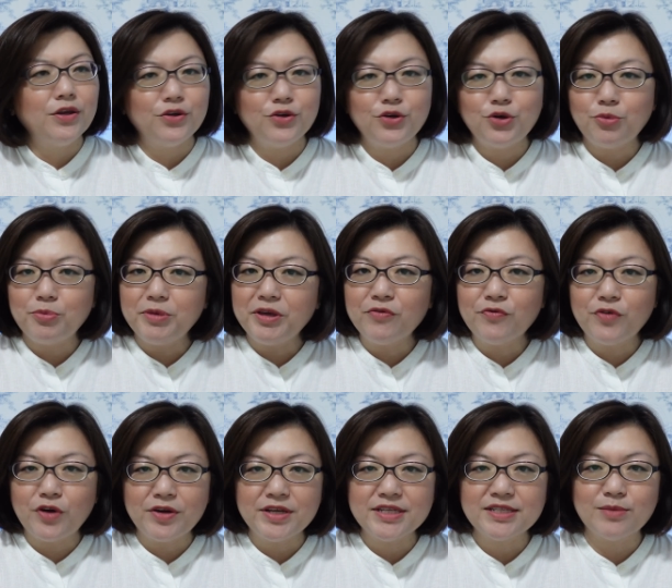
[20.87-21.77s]
you know, being
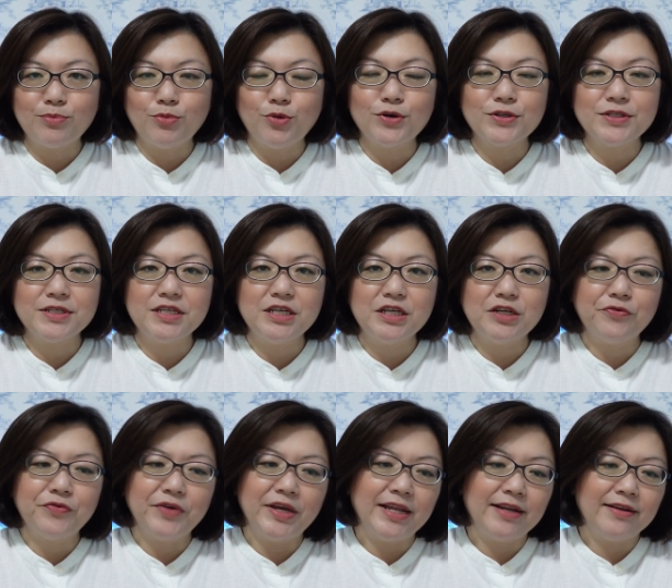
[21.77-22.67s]
very
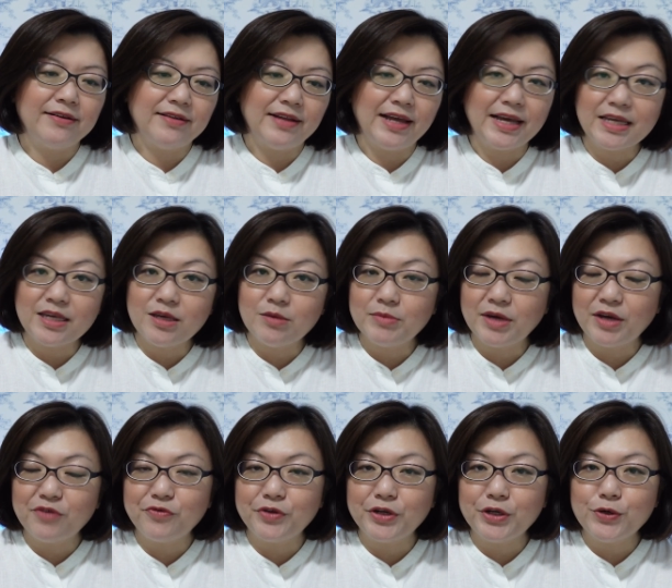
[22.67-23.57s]
supportive and liking my
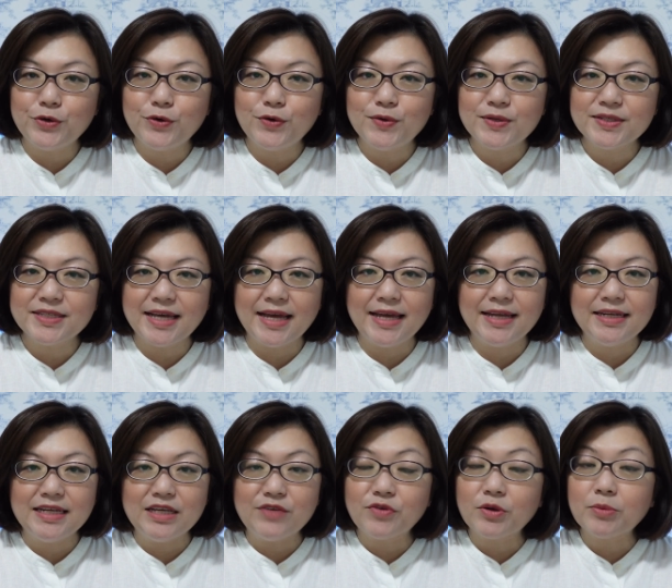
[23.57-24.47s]
videos and
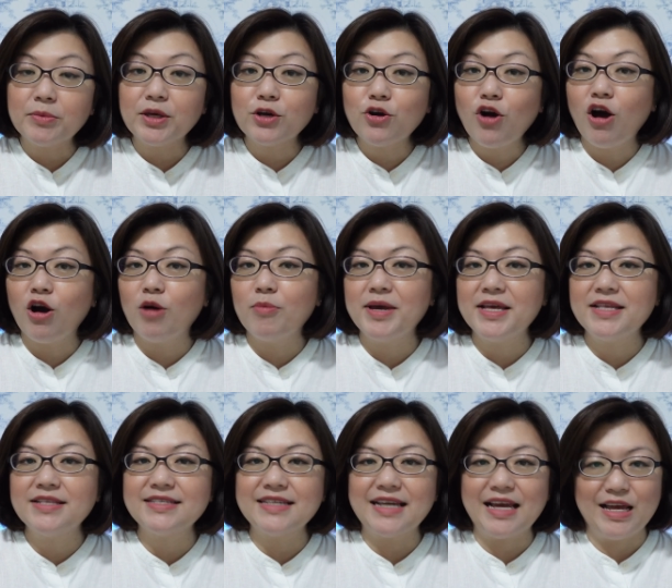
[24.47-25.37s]
leaving me
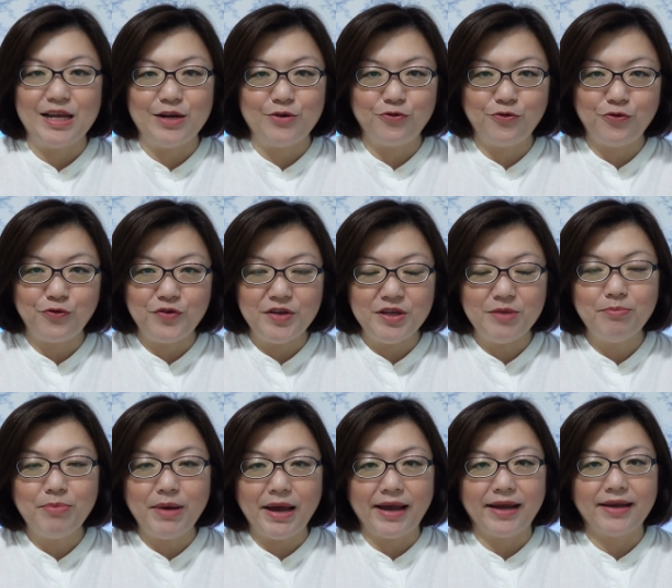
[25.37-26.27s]
comments and
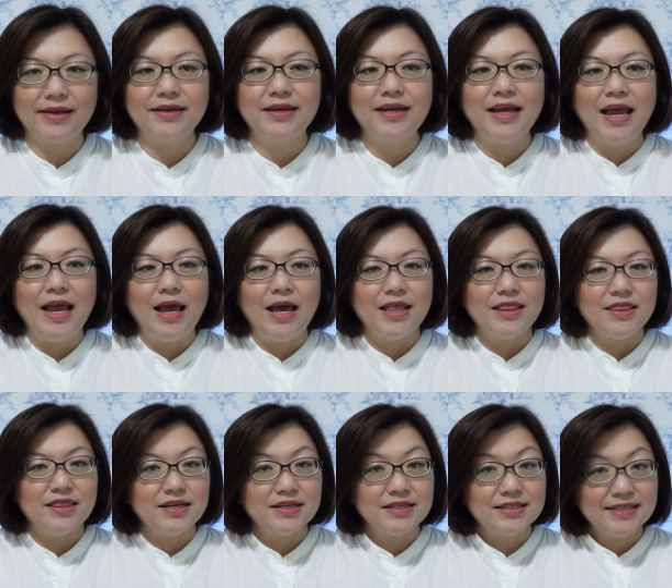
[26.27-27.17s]
feedback.
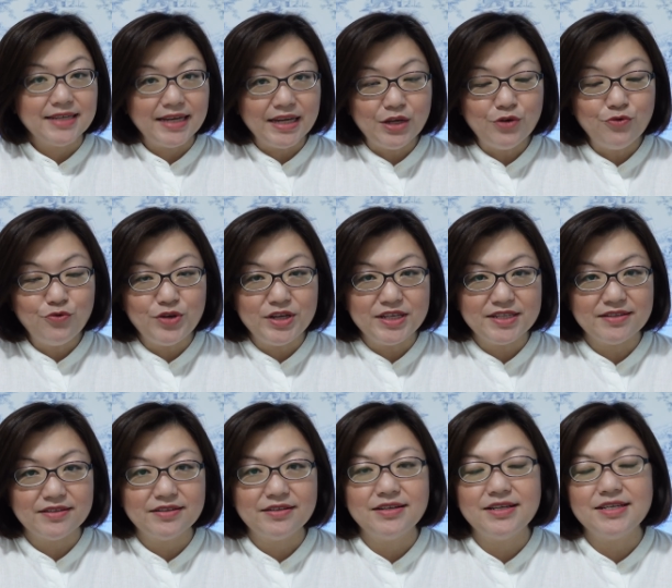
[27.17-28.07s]
The second
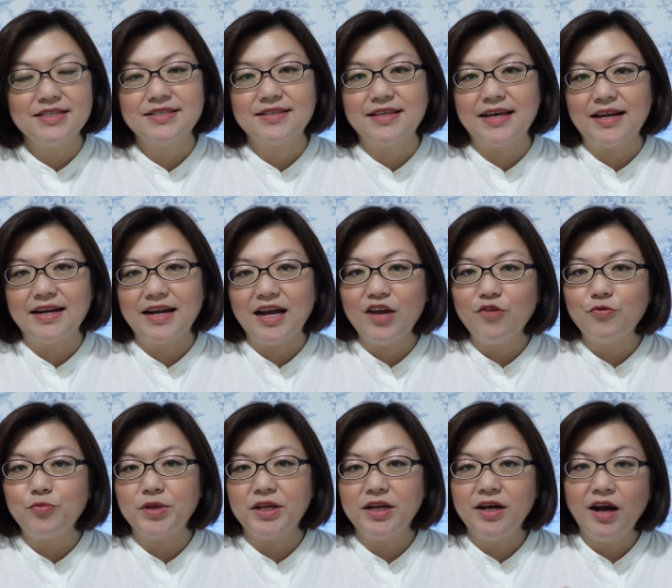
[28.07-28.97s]
reason is that I've
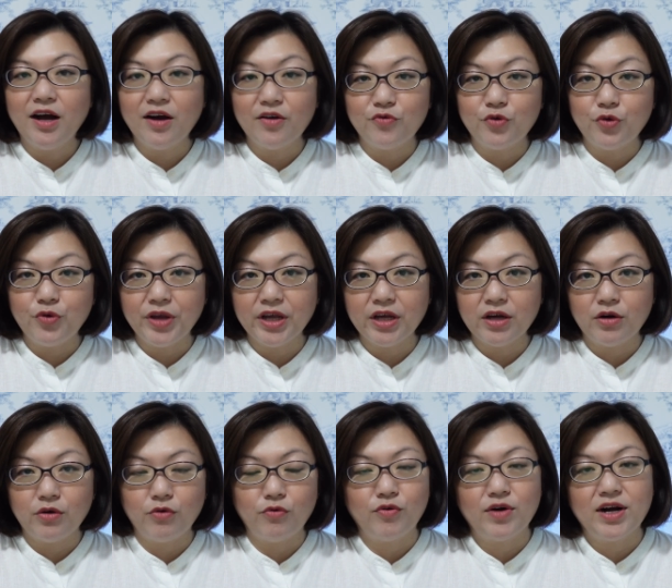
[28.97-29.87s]
been hovering
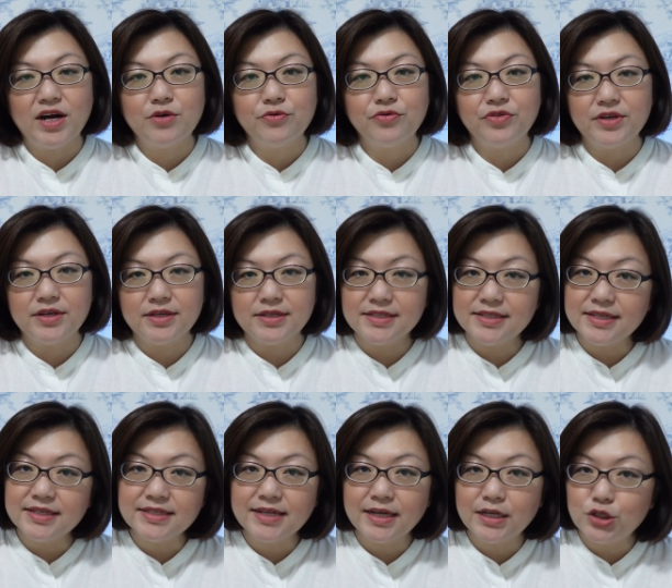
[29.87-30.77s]
around the
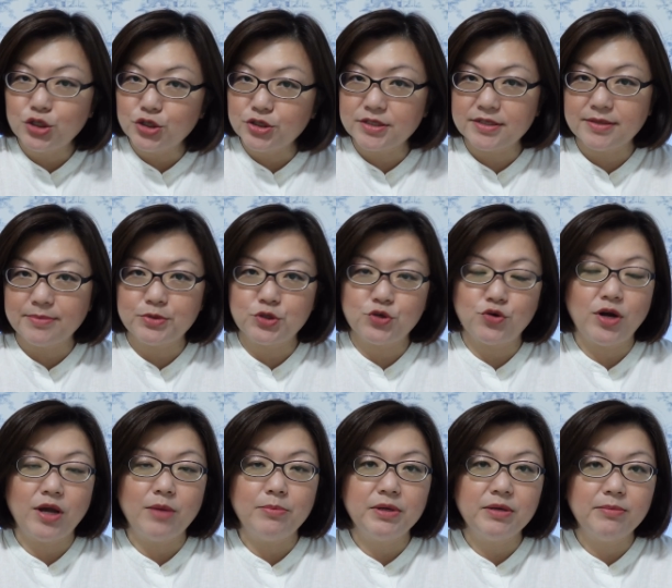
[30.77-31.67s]
600
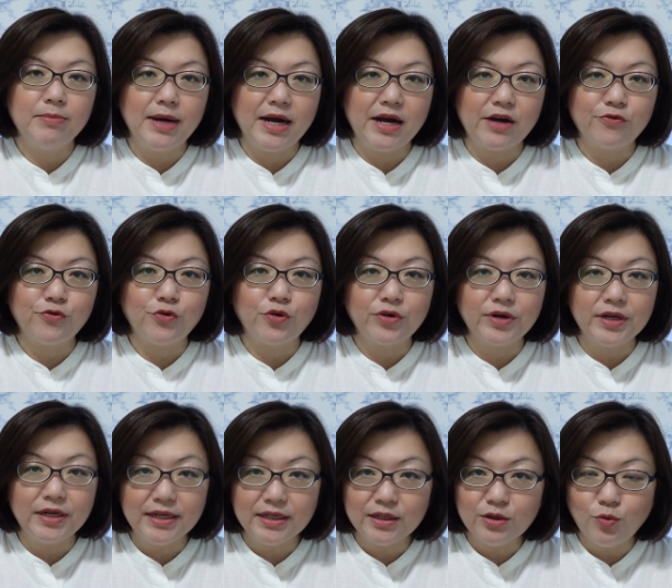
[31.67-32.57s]
subscriber mark for a
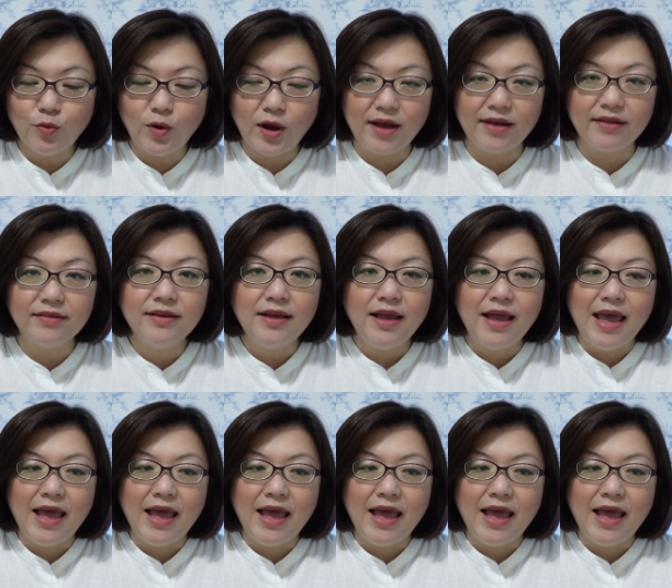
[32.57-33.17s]
little while